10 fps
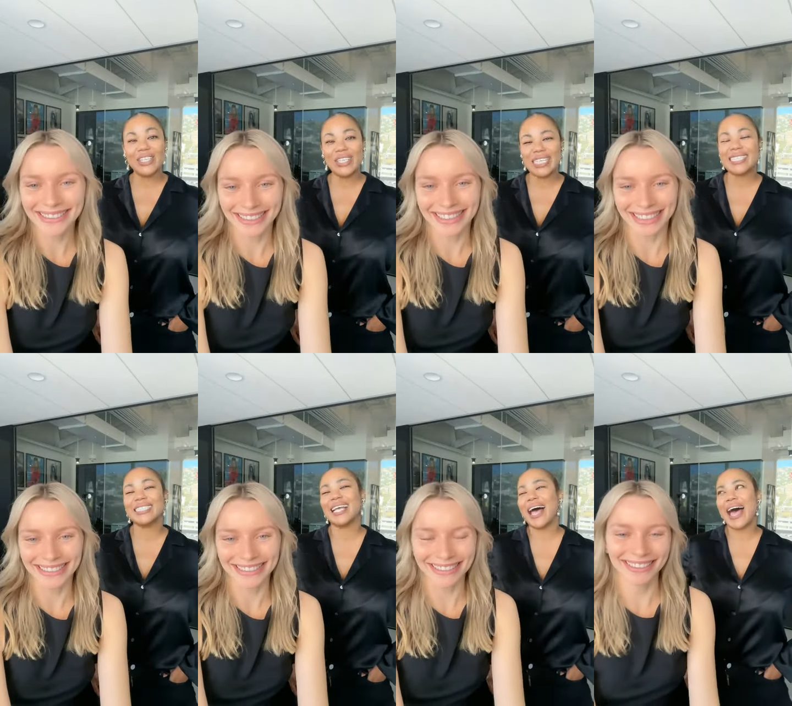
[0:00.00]
Speaker 1: Cookies.
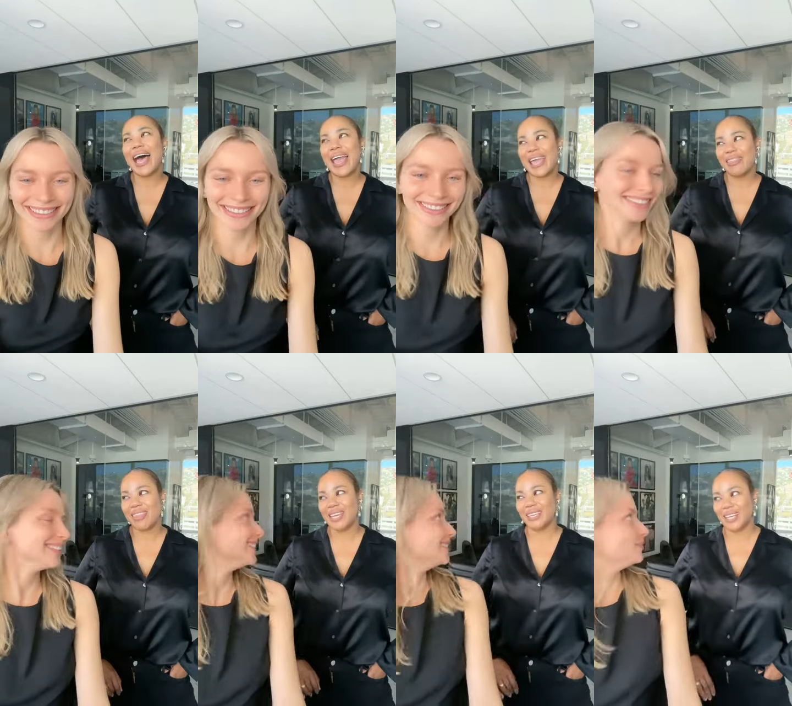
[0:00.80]
cookies. I
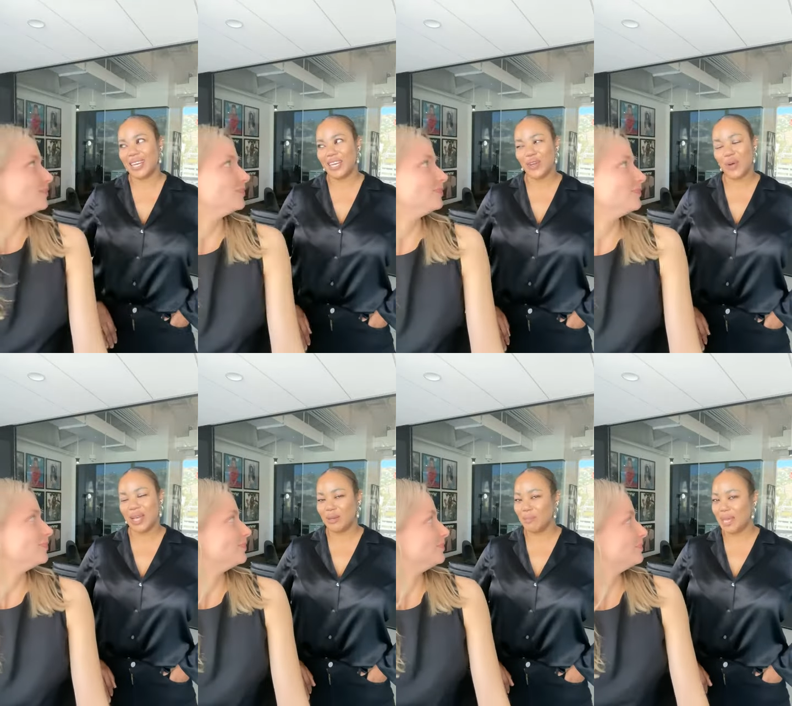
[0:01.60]
think that I know
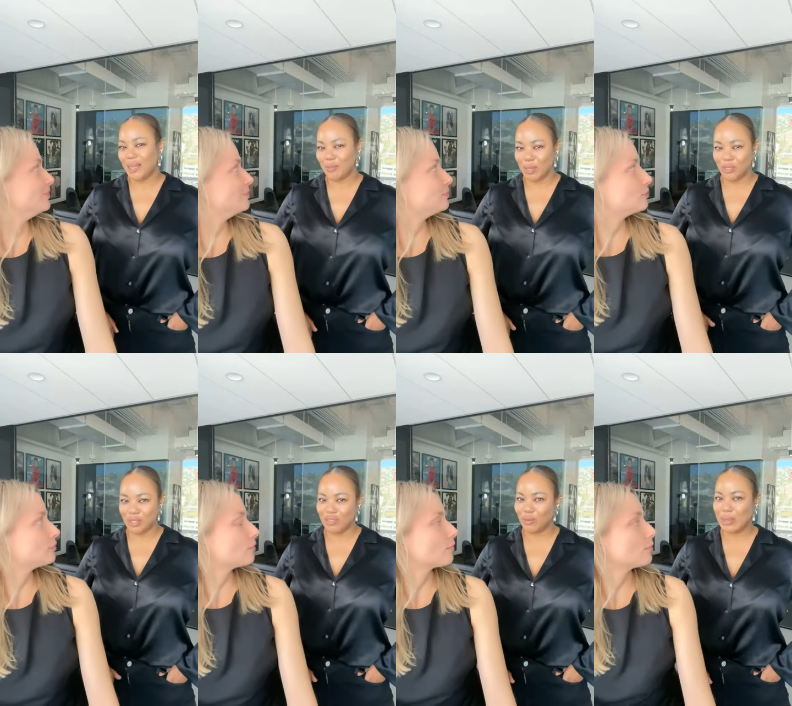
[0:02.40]
how to bake a
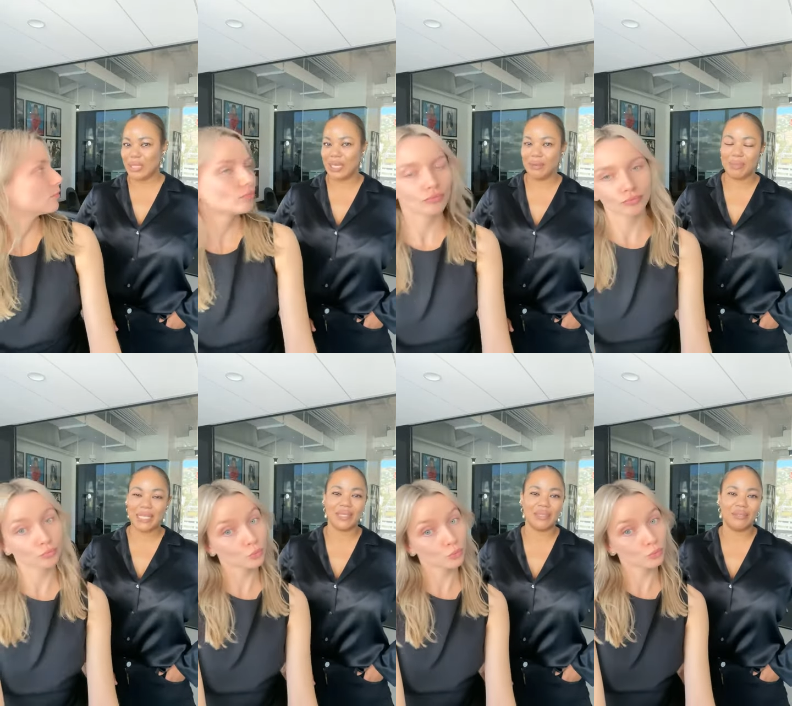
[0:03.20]
bunch of really
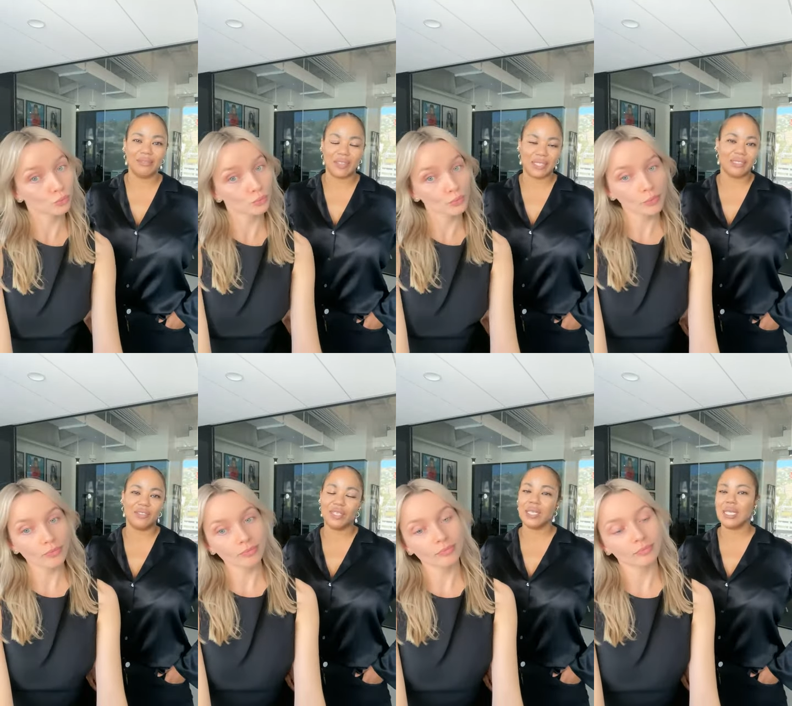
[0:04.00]
amazing
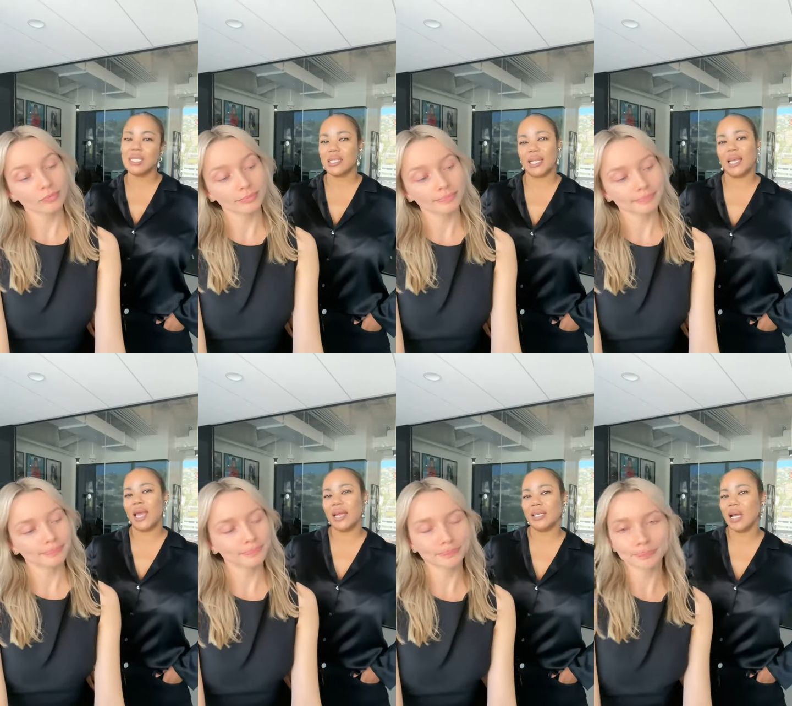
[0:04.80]
festive cookies like
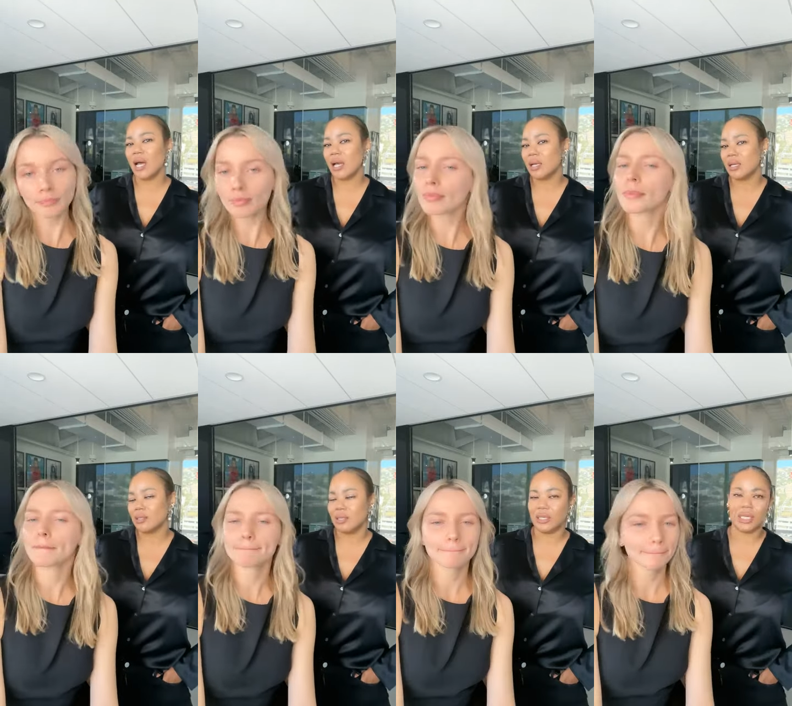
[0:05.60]
eggnog
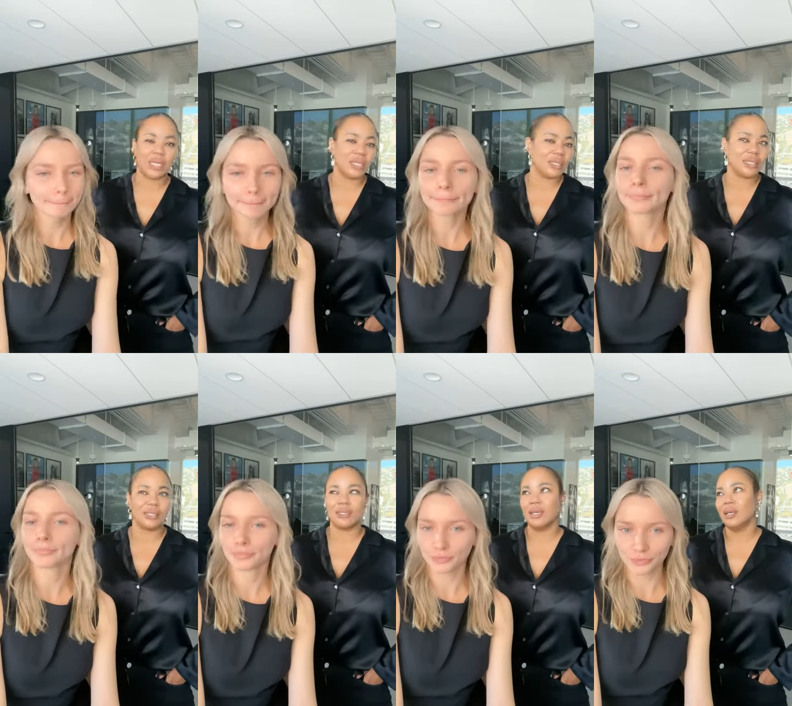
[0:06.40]
cookies
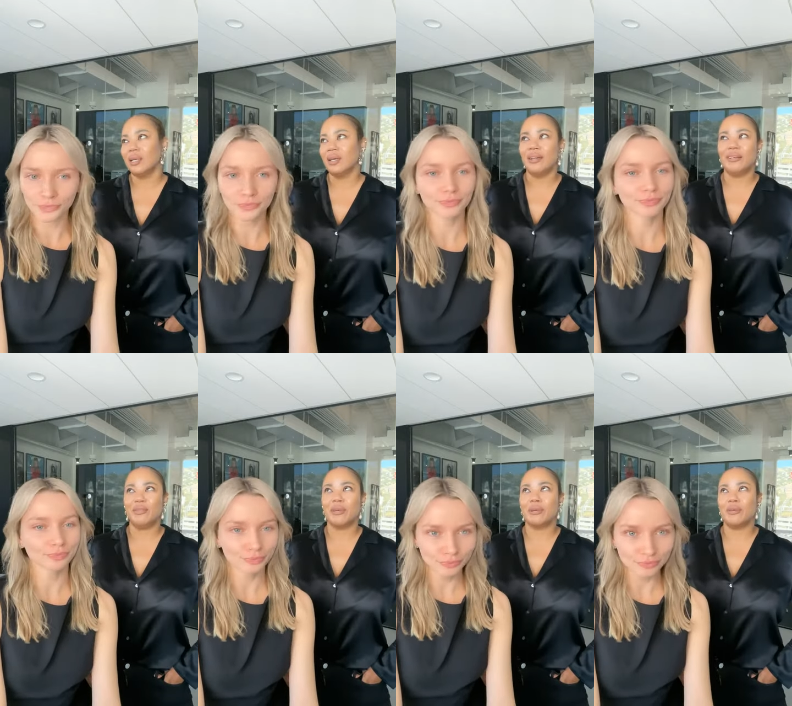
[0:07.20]
and
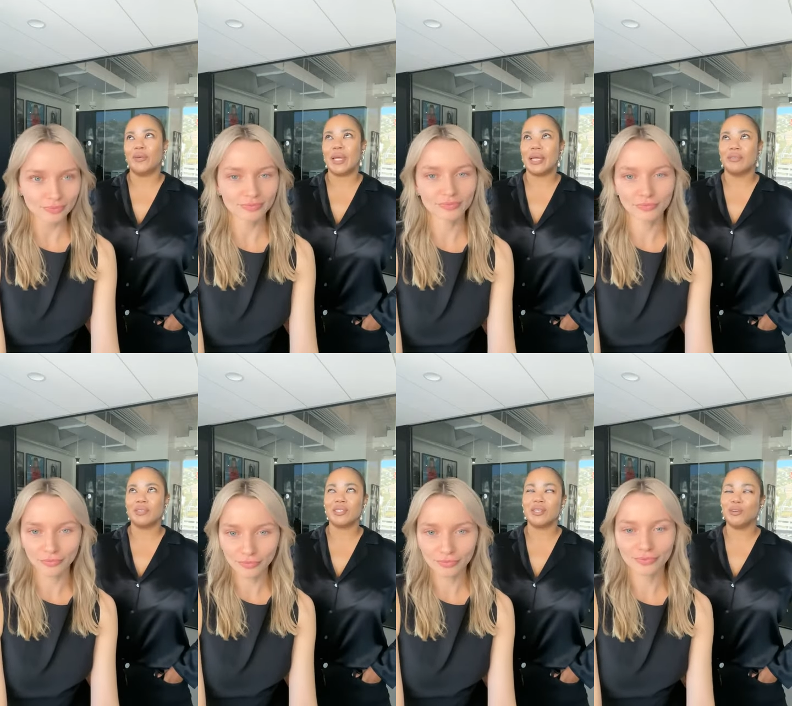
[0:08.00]
creative
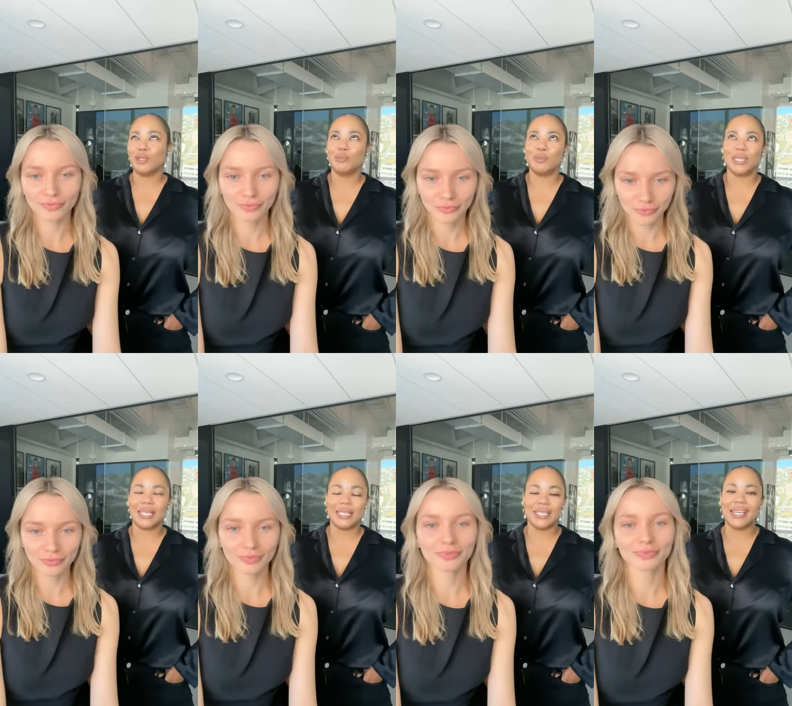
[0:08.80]
snow globe
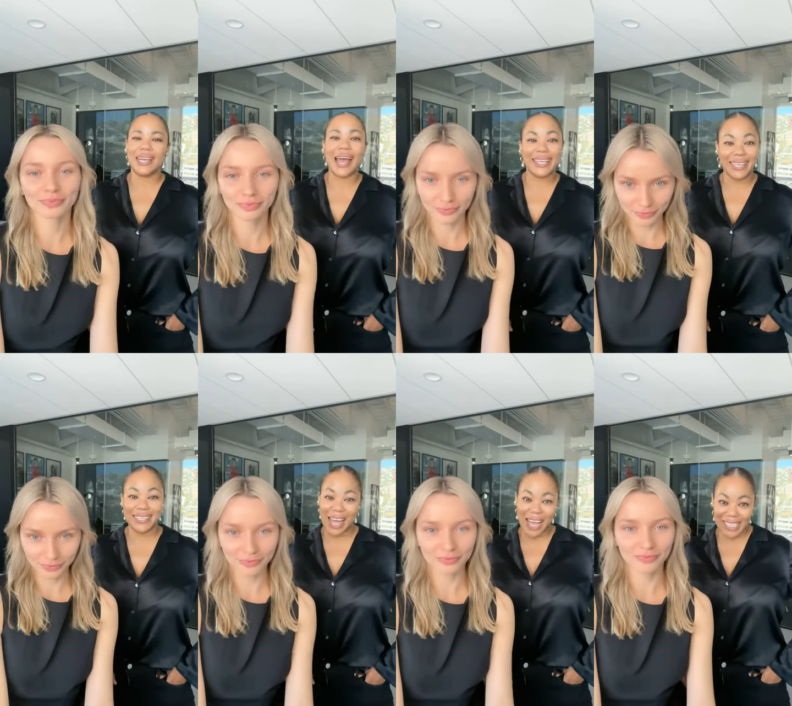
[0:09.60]
cookies, and I
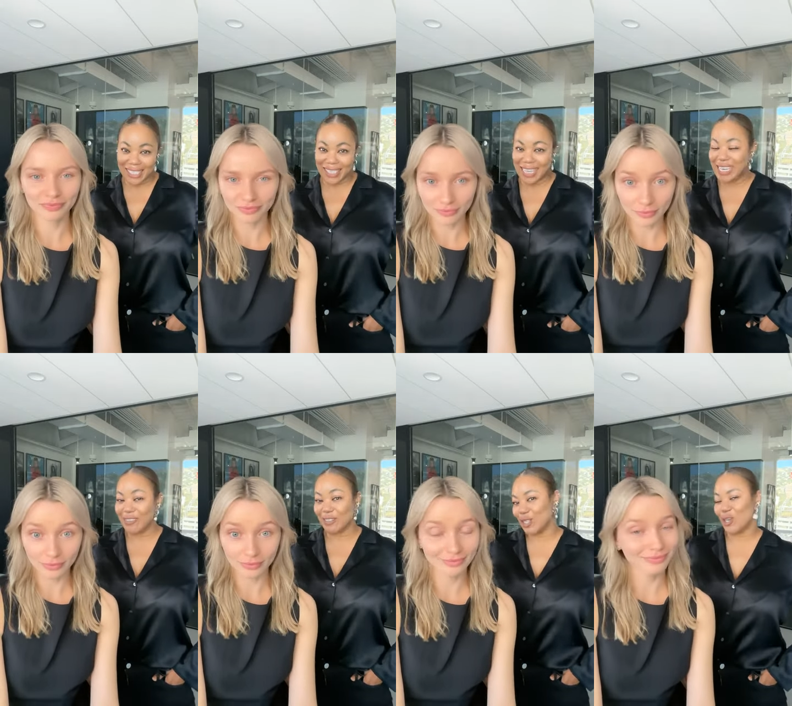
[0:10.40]
cannot. They
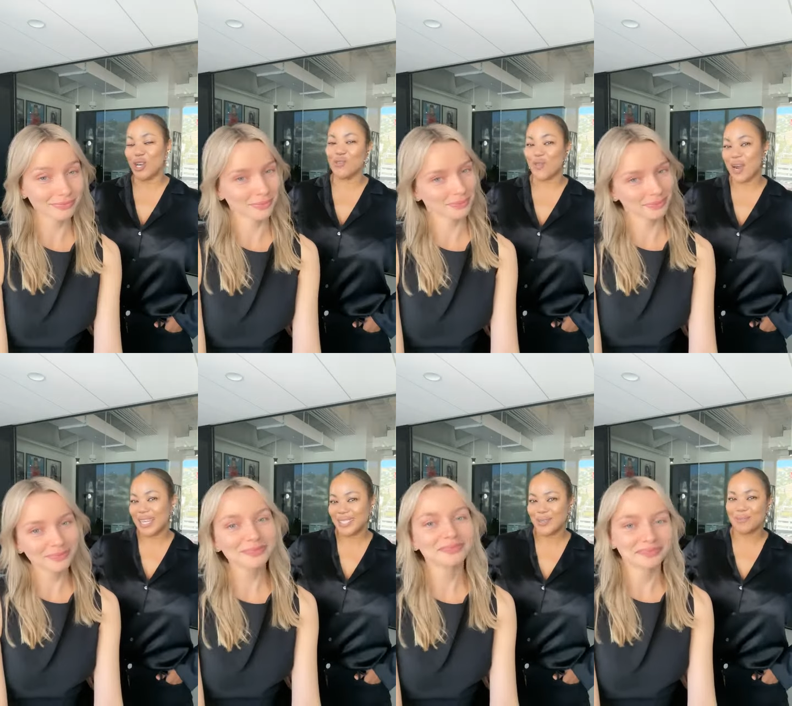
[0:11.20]
never turn out right,